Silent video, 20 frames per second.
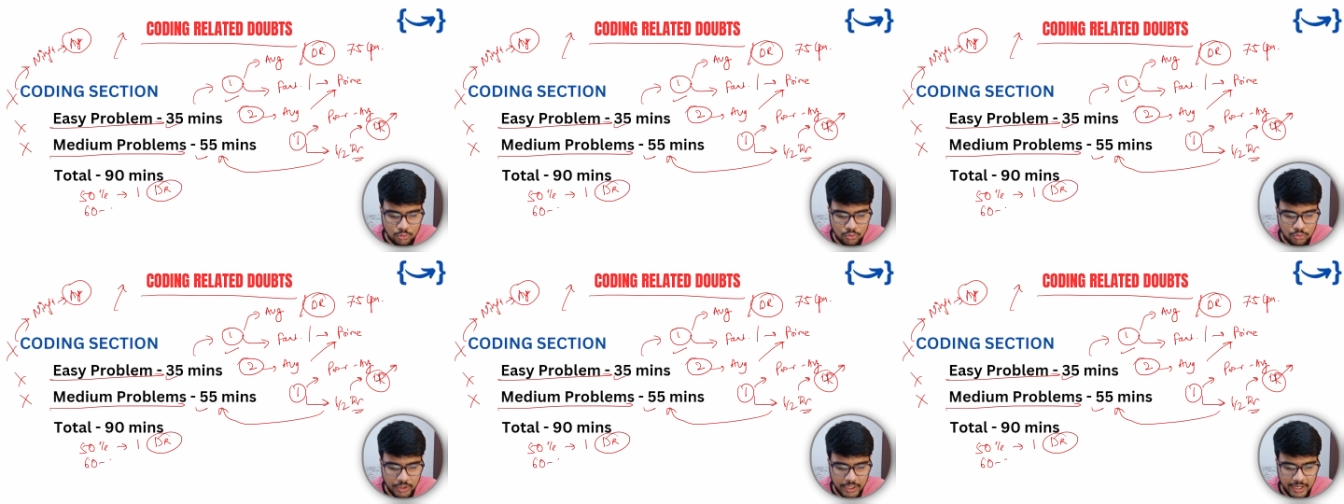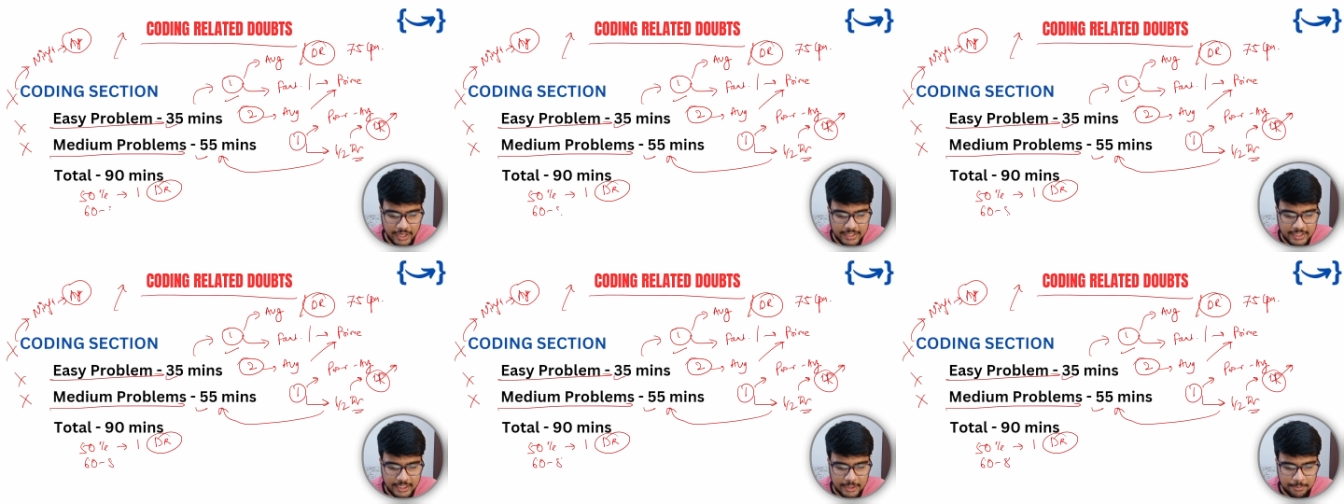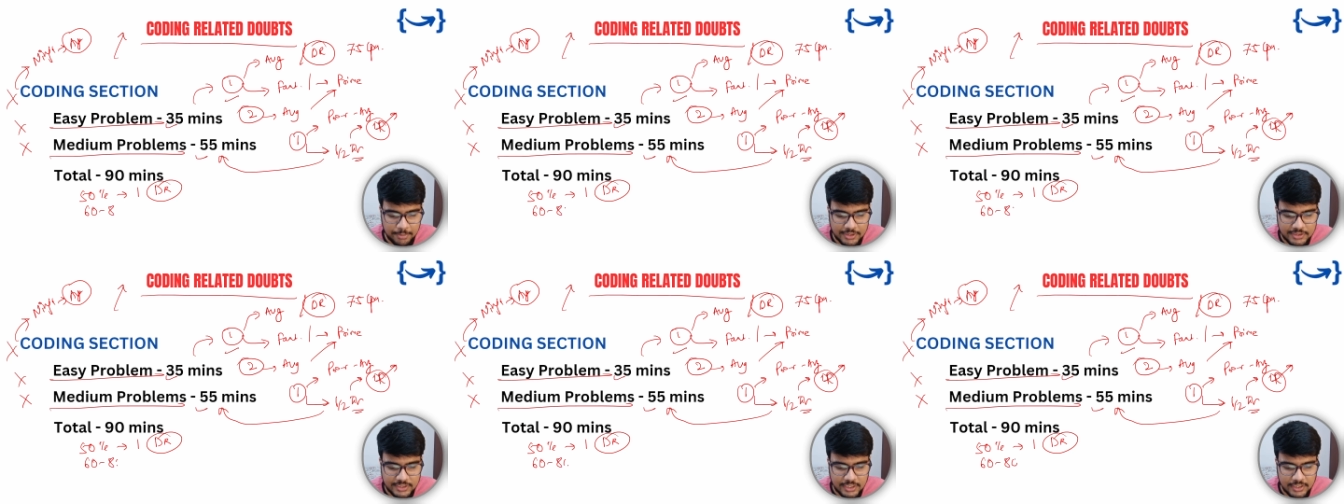to
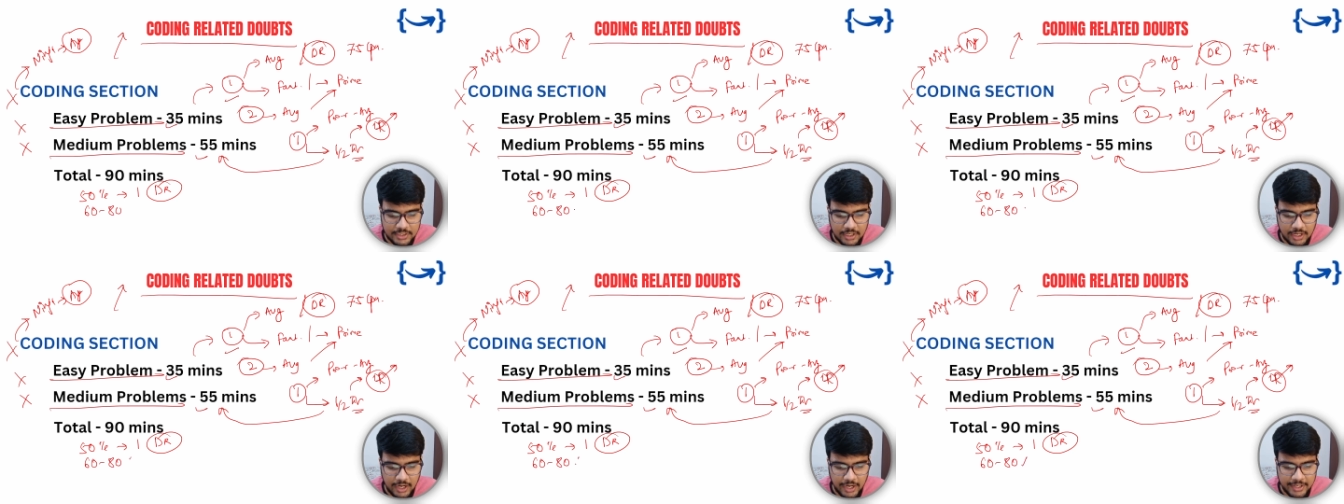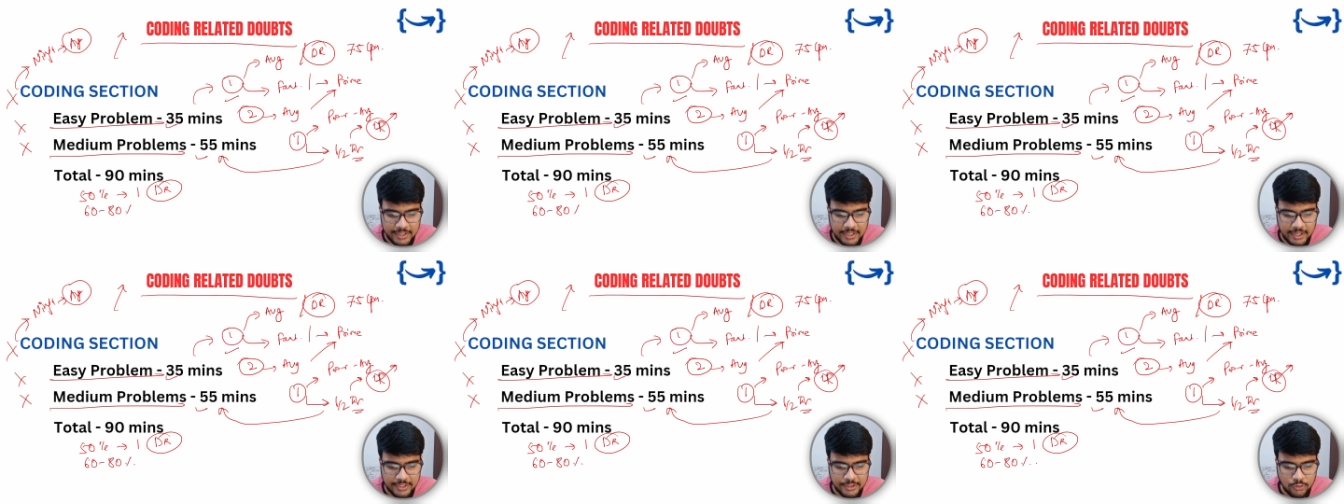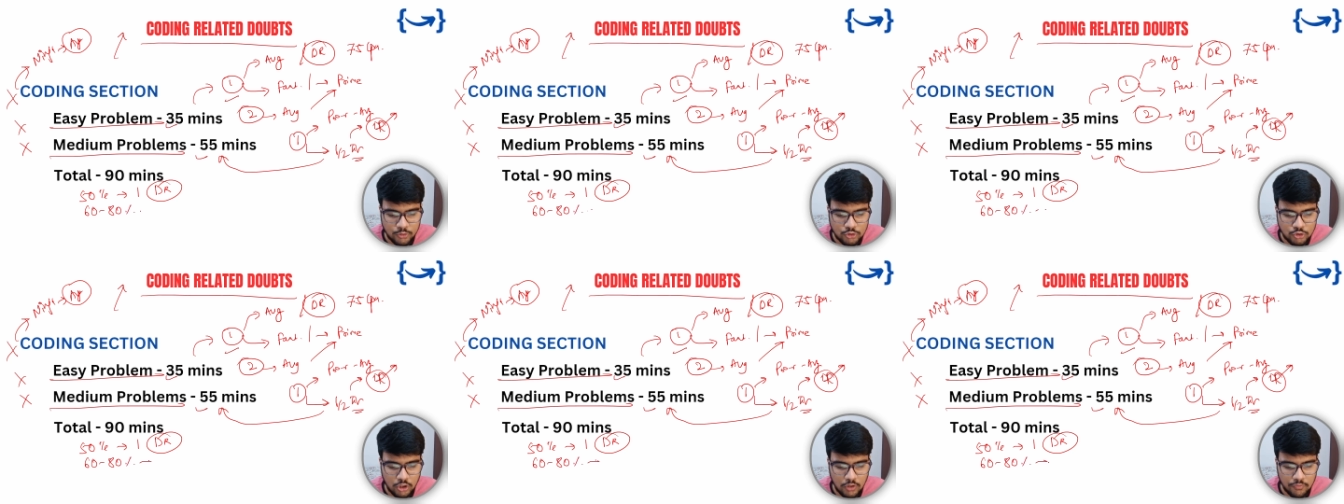80% right
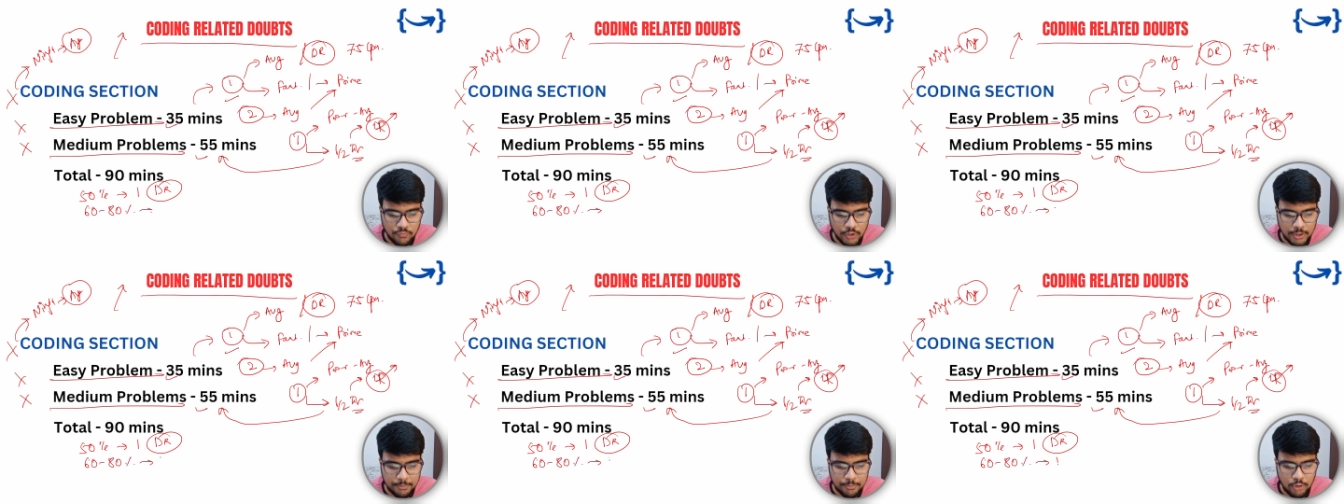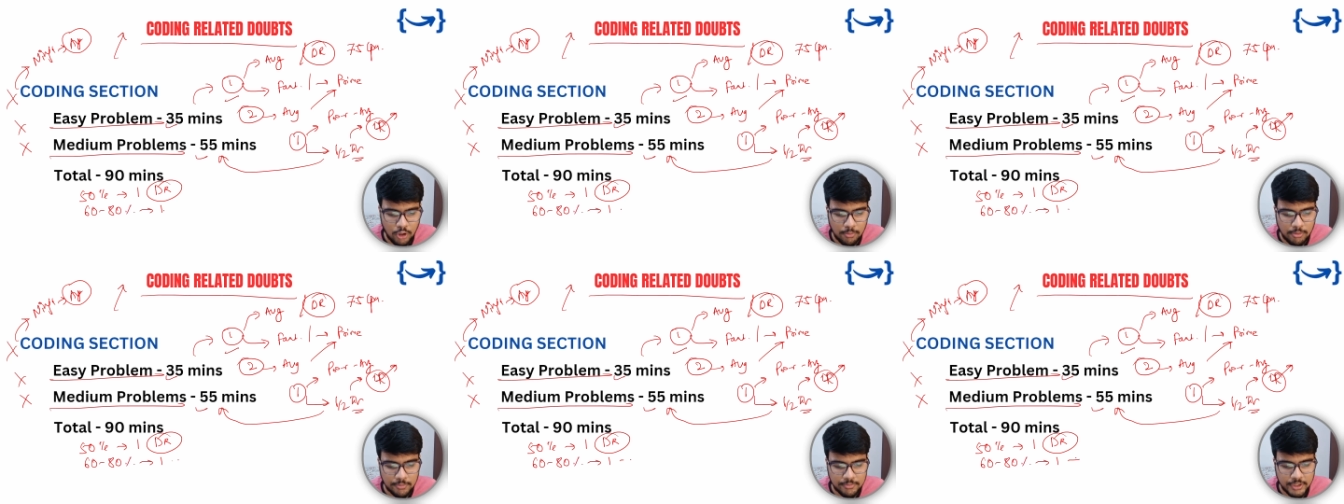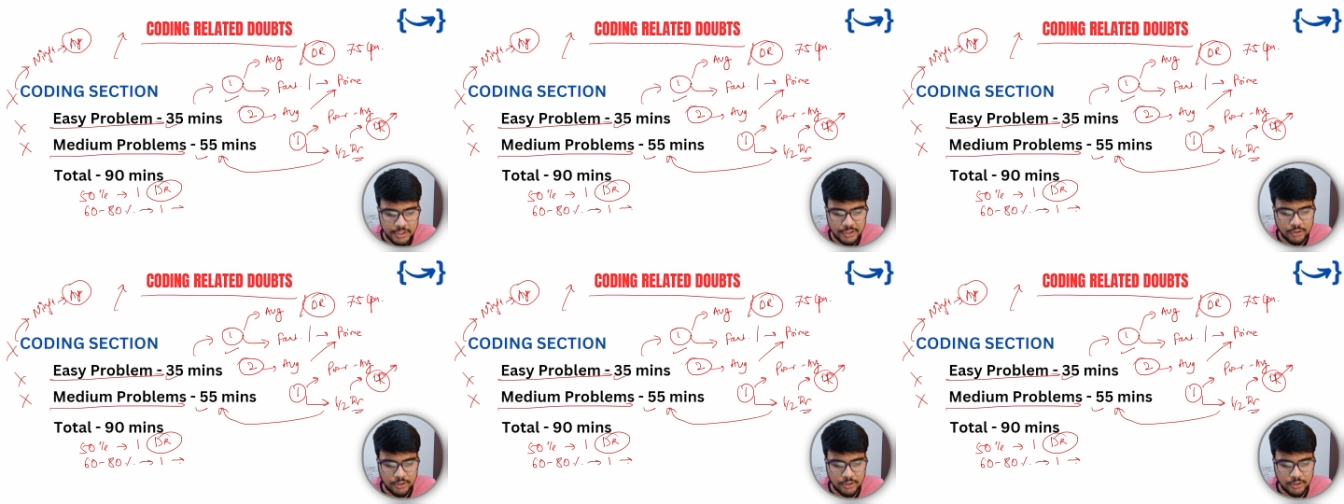and you solved one problem,